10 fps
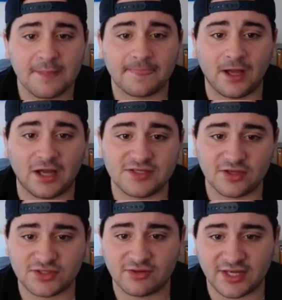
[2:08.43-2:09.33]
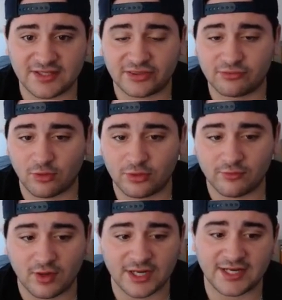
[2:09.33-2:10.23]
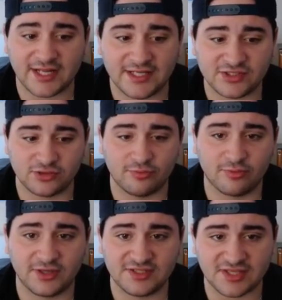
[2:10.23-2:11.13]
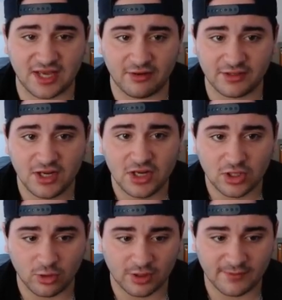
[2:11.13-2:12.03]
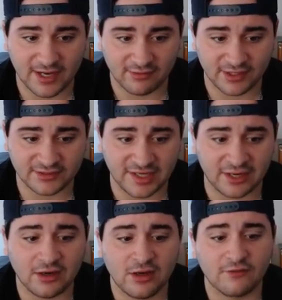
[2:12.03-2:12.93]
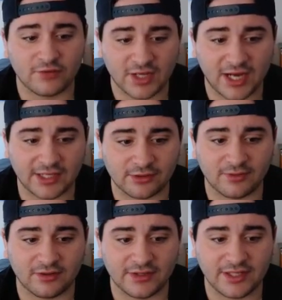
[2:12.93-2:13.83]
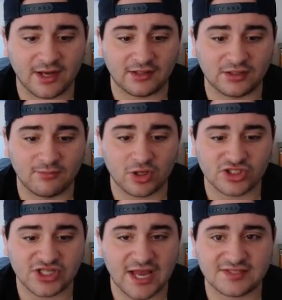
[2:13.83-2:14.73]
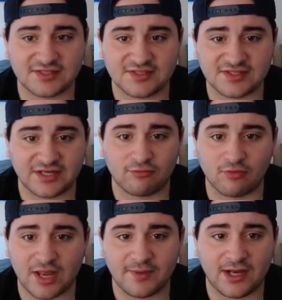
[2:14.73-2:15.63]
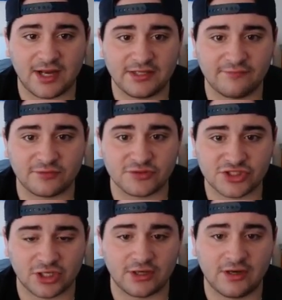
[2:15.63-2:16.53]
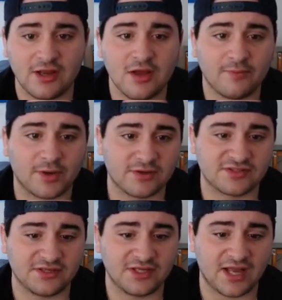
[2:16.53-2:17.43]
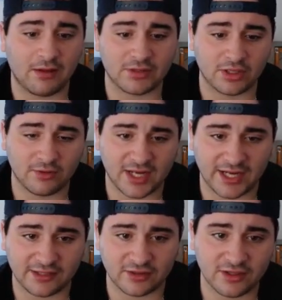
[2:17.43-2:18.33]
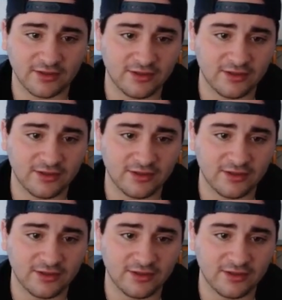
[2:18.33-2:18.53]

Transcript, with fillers: Uh, he's also got that throw on the run at an A2. Pretty solid quarterback right there for Kyler Murray. Uh, Lamar Jackson sitting right behind him for sure. Personally, I would go with Kyler.